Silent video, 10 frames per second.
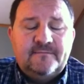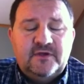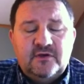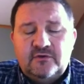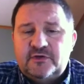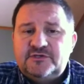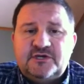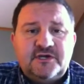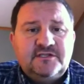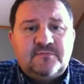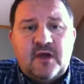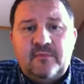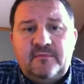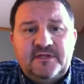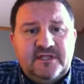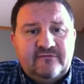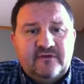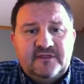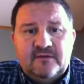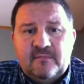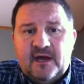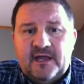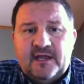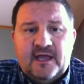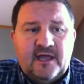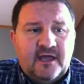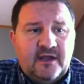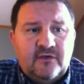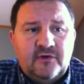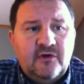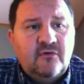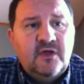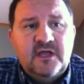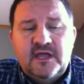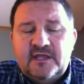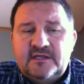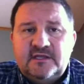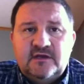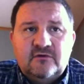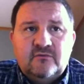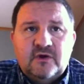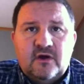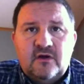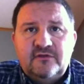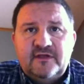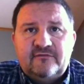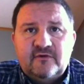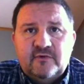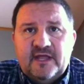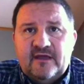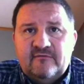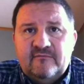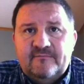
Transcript: Your journey's probably different than mine. I don't know. We're all different. We've